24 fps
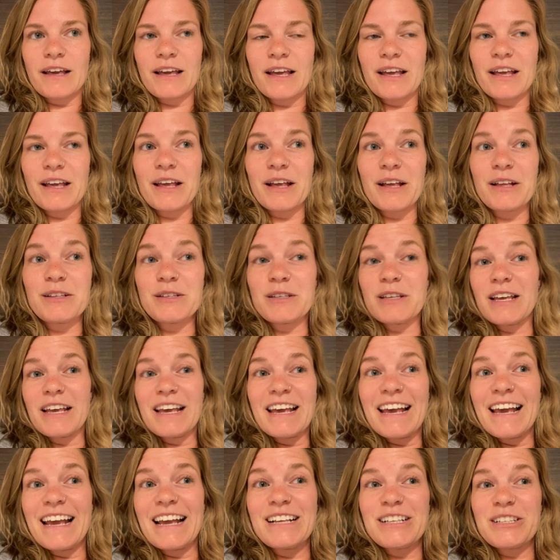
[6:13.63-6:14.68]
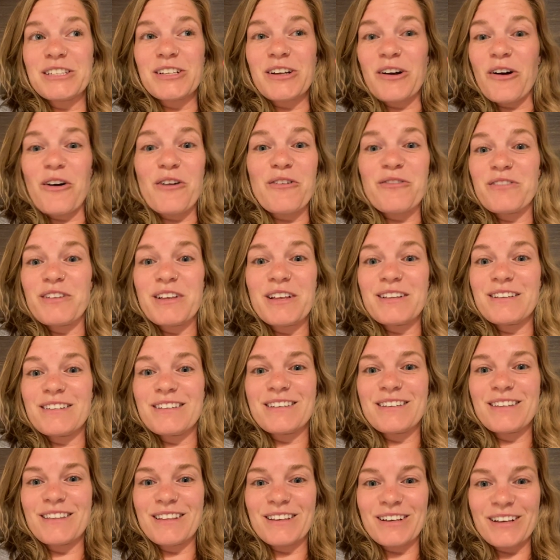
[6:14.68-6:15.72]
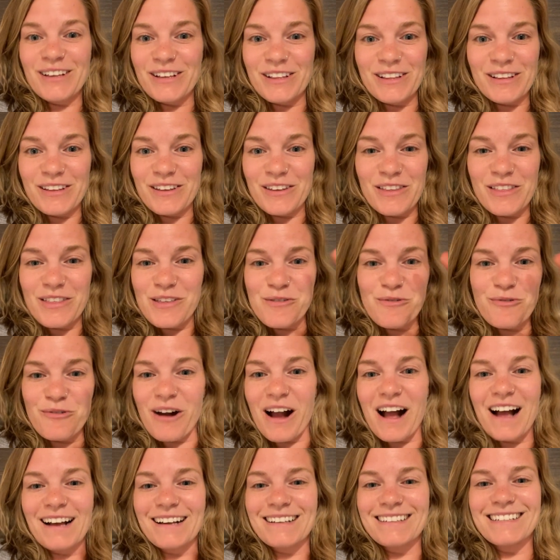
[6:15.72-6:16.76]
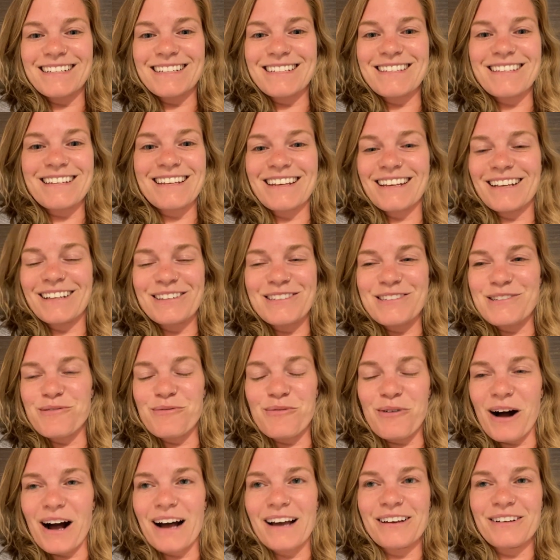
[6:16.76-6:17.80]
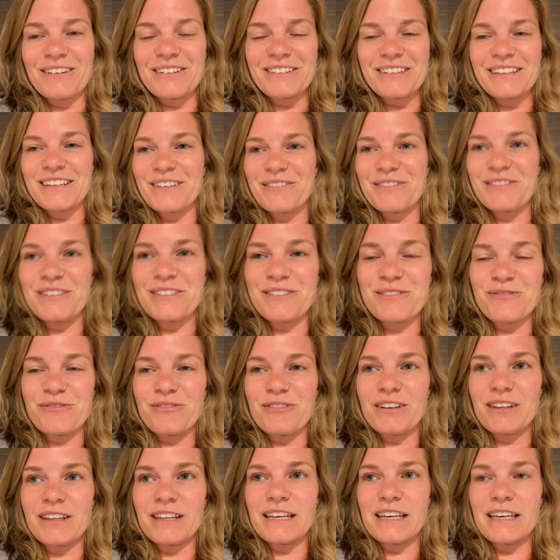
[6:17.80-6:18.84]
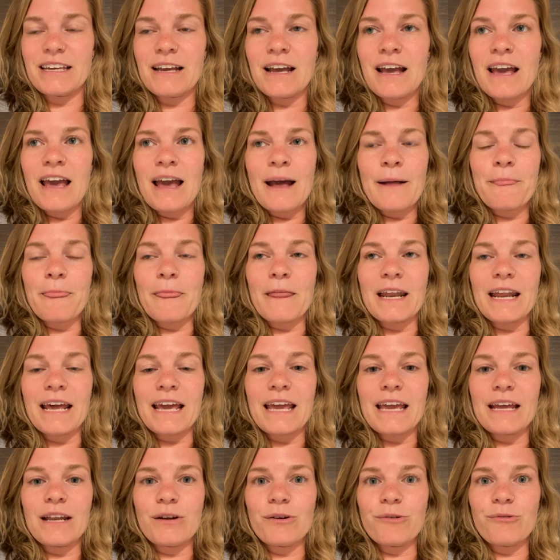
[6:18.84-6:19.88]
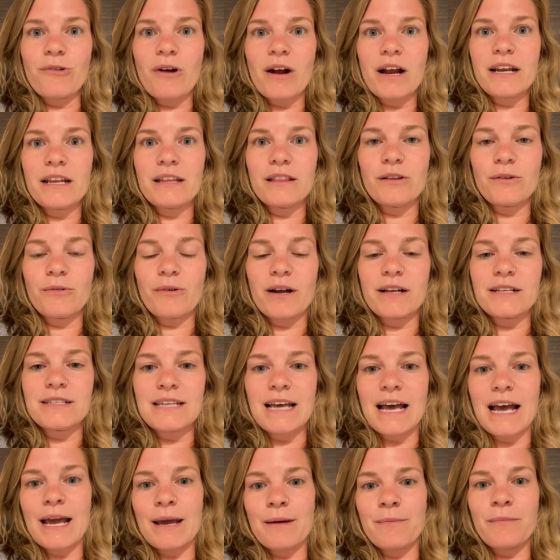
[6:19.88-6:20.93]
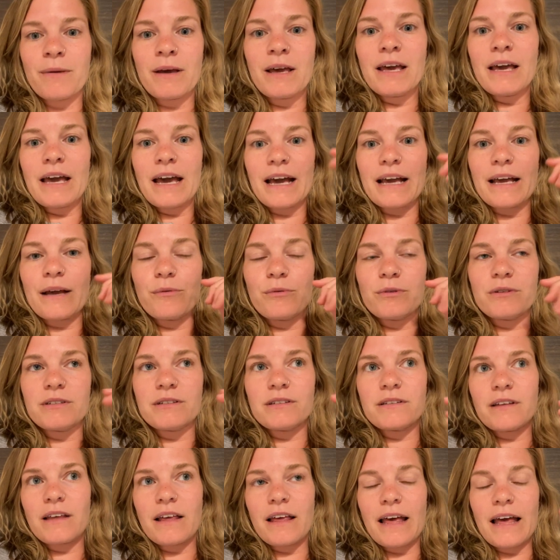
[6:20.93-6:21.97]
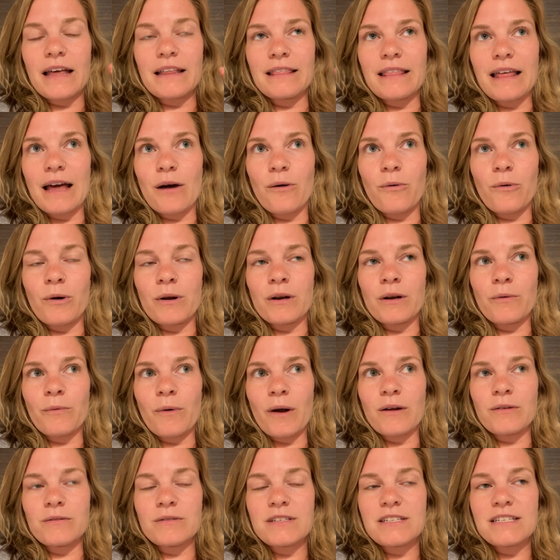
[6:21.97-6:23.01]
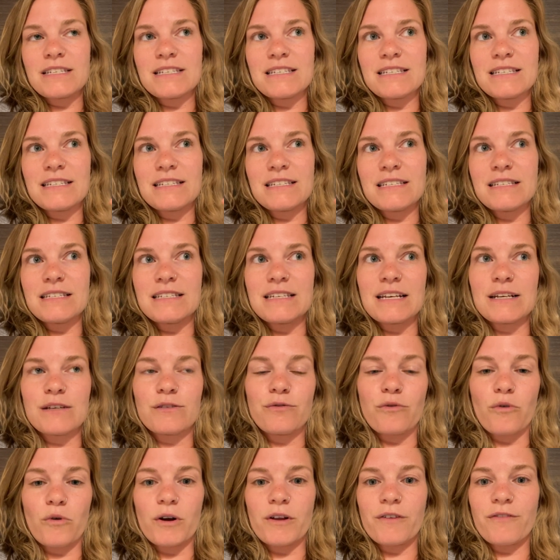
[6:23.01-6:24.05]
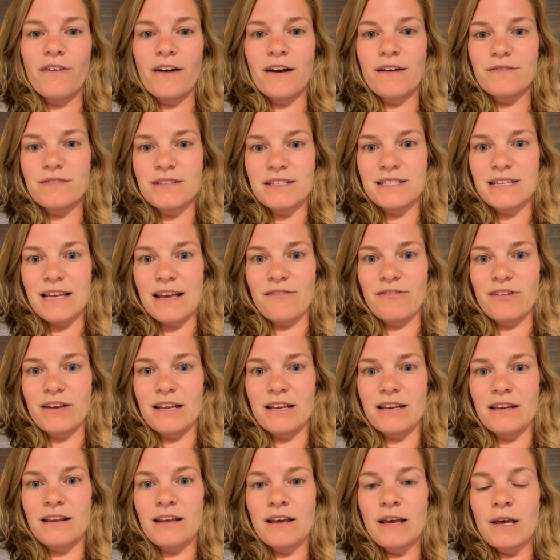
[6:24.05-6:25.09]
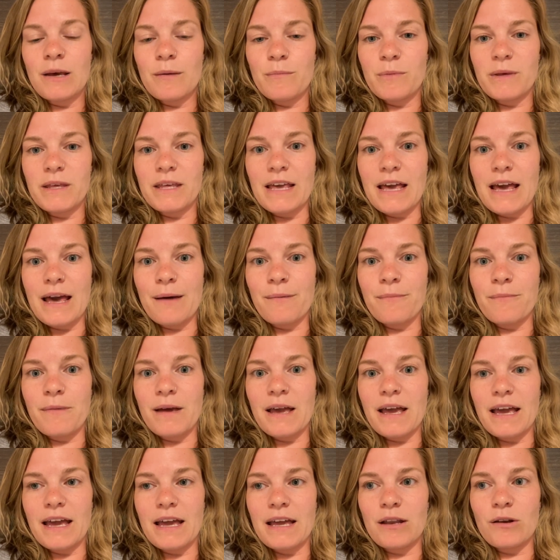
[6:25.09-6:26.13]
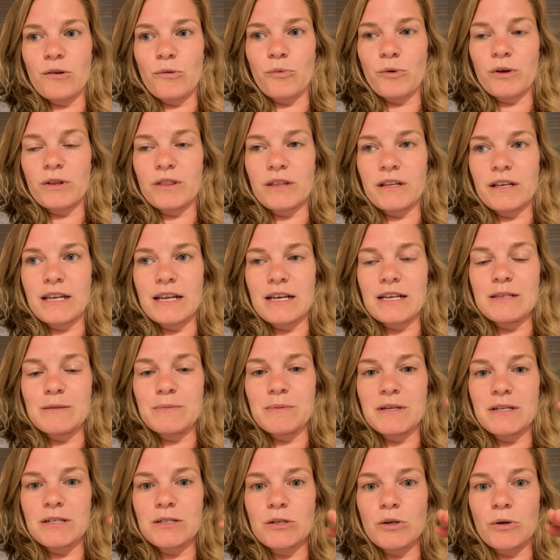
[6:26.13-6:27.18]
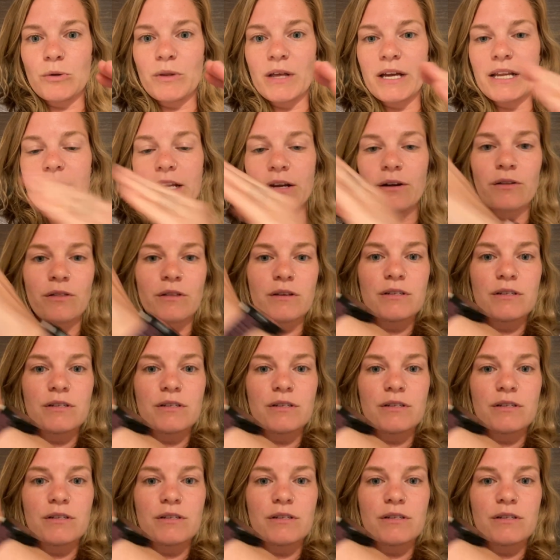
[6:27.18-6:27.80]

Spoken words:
it's carved into the rocks. It's wild. It was really, and I hit it right at the right time. Like it was at that one around 6:45, 7 p.m. And with the days being so late here, the